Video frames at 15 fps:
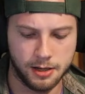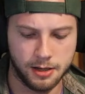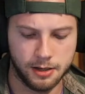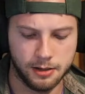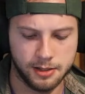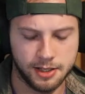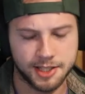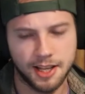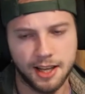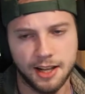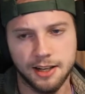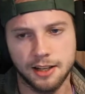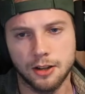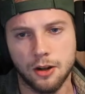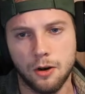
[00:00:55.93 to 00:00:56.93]
decided to
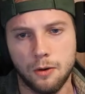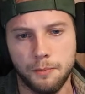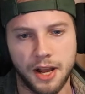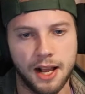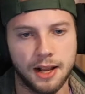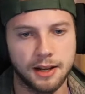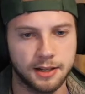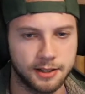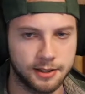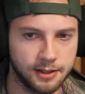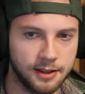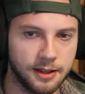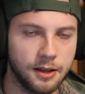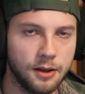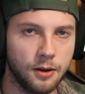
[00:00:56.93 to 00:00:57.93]
go back to
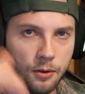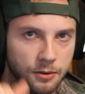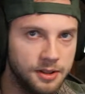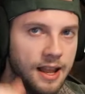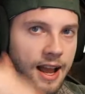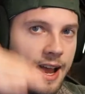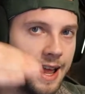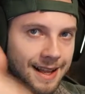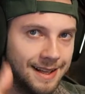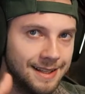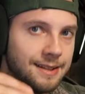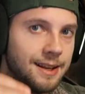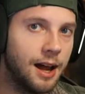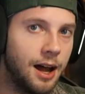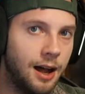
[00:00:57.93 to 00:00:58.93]
the old
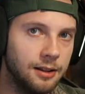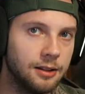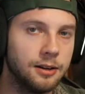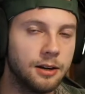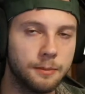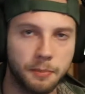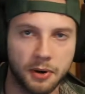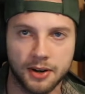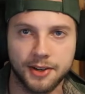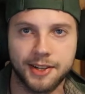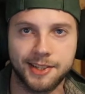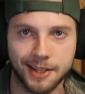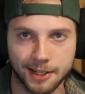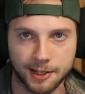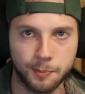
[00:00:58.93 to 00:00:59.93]
$9 per
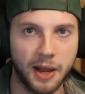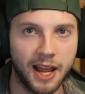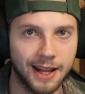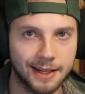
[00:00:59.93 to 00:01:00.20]
six pack